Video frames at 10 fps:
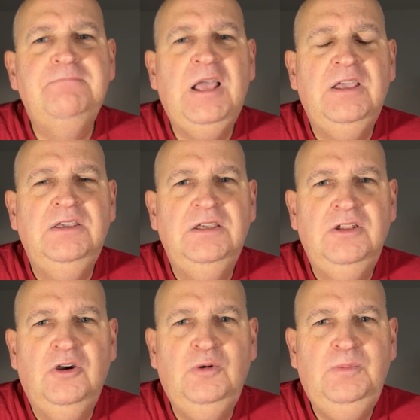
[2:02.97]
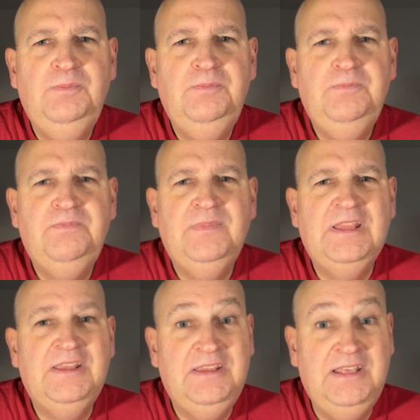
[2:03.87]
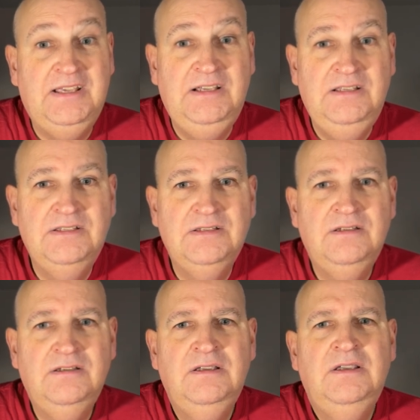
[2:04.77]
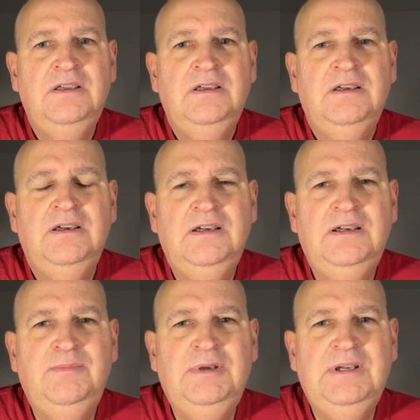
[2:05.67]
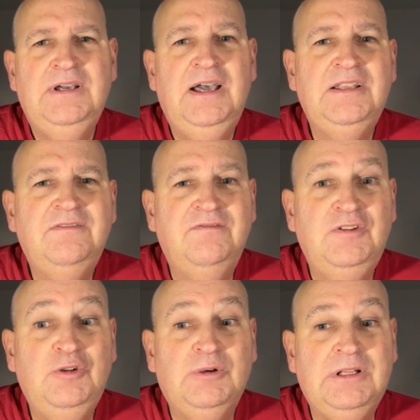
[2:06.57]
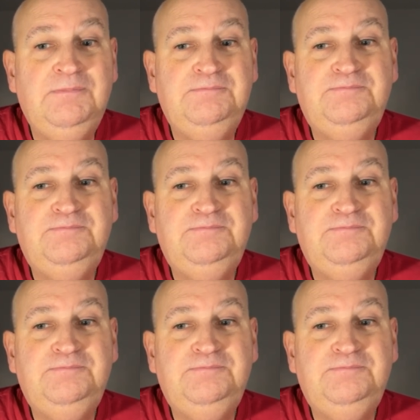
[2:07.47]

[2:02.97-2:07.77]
you know, things um, and fuel.